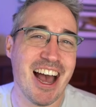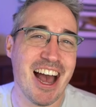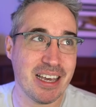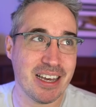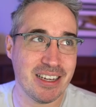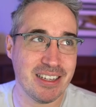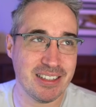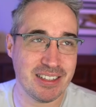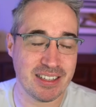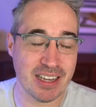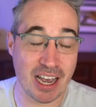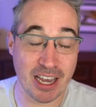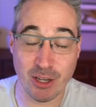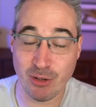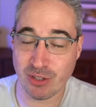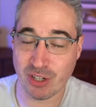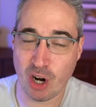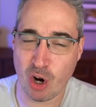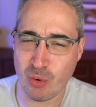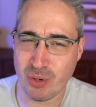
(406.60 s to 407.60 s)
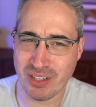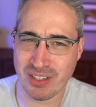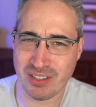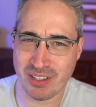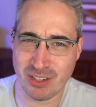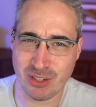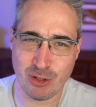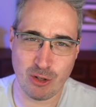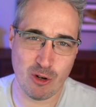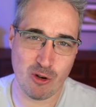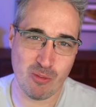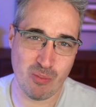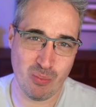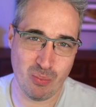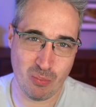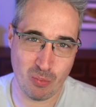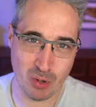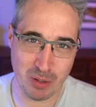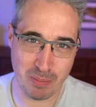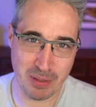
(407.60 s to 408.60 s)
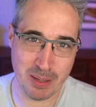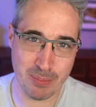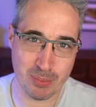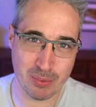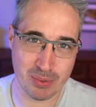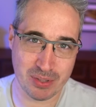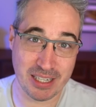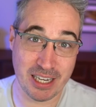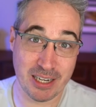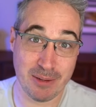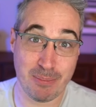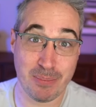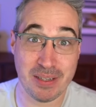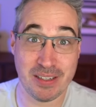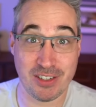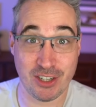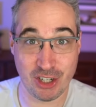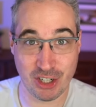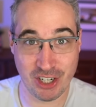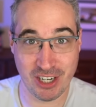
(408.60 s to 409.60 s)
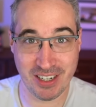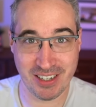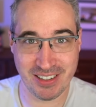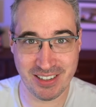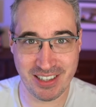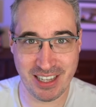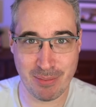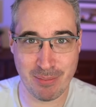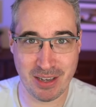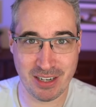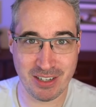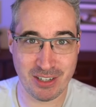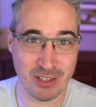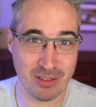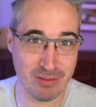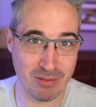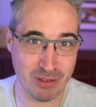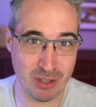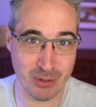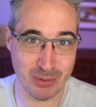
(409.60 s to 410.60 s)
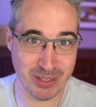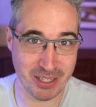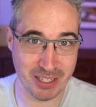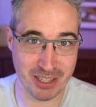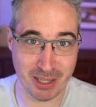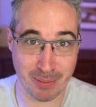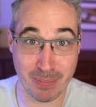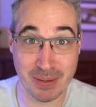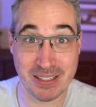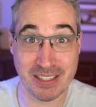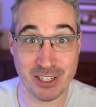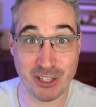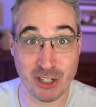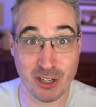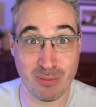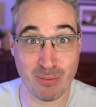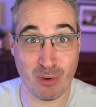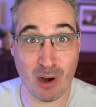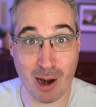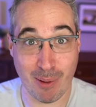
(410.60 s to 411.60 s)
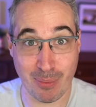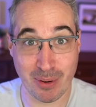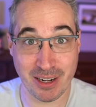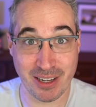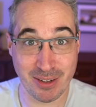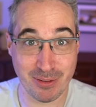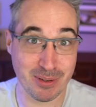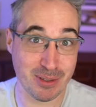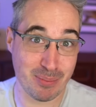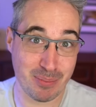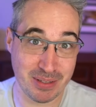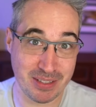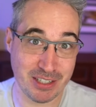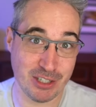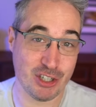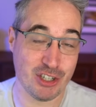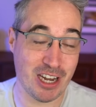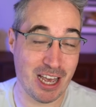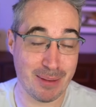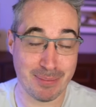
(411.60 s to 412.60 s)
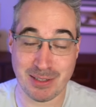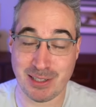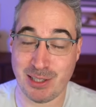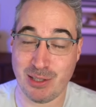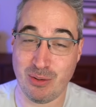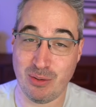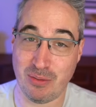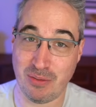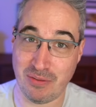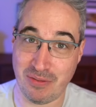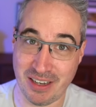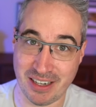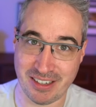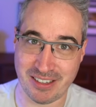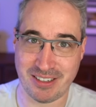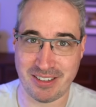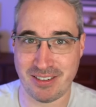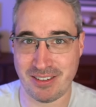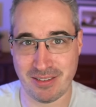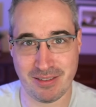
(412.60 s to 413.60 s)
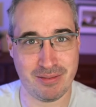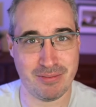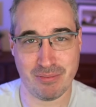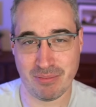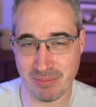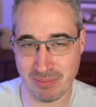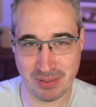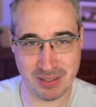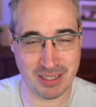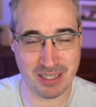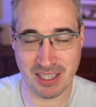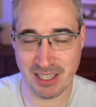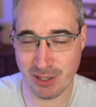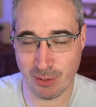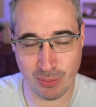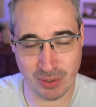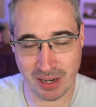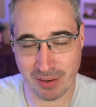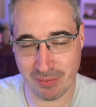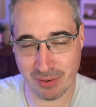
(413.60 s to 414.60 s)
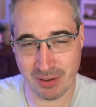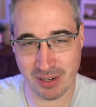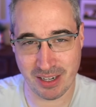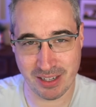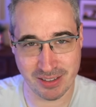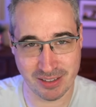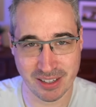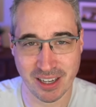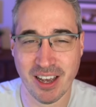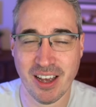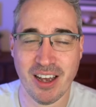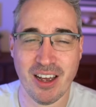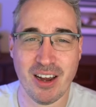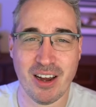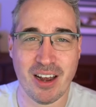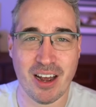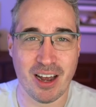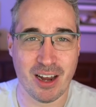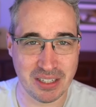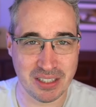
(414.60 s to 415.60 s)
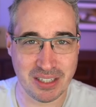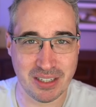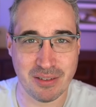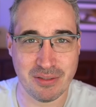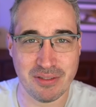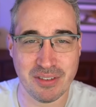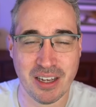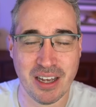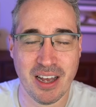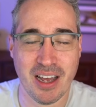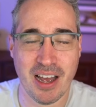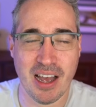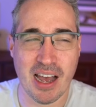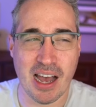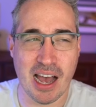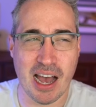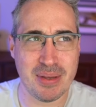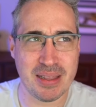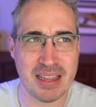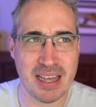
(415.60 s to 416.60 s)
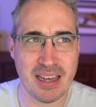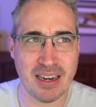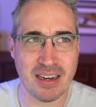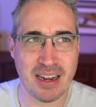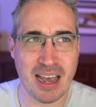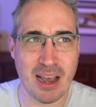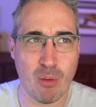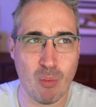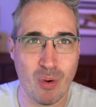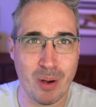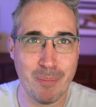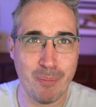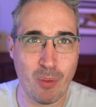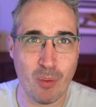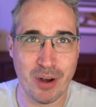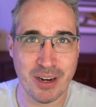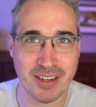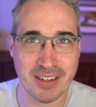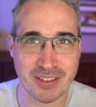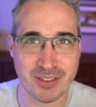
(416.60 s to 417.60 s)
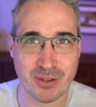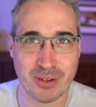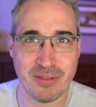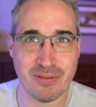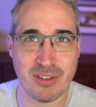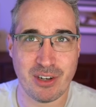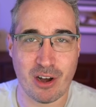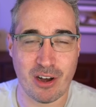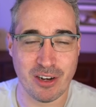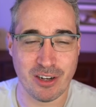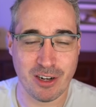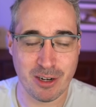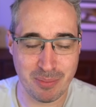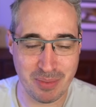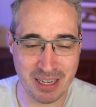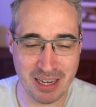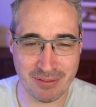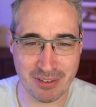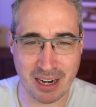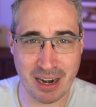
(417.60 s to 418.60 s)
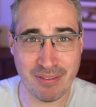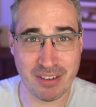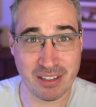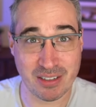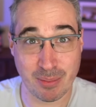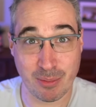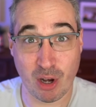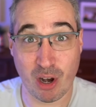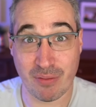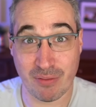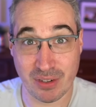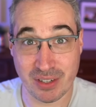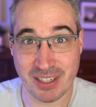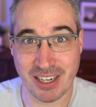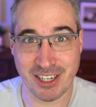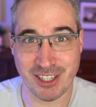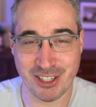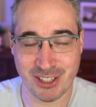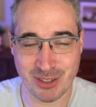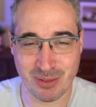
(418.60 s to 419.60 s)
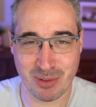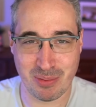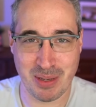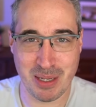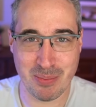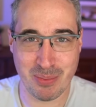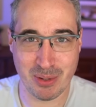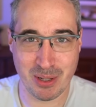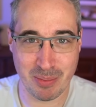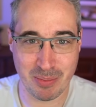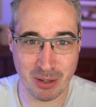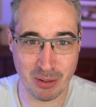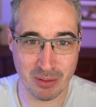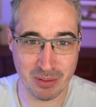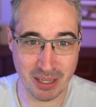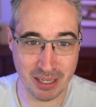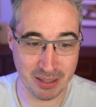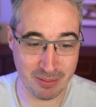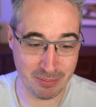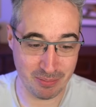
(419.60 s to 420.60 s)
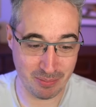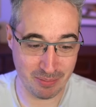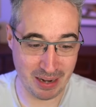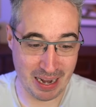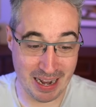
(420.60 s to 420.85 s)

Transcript: Because I used to always assume when people said positioning, they meant using the position property with position absolute, fixed, sticky, whatever it is, relative. But then at one point, it sort of dawned on me after having some conversations with people about like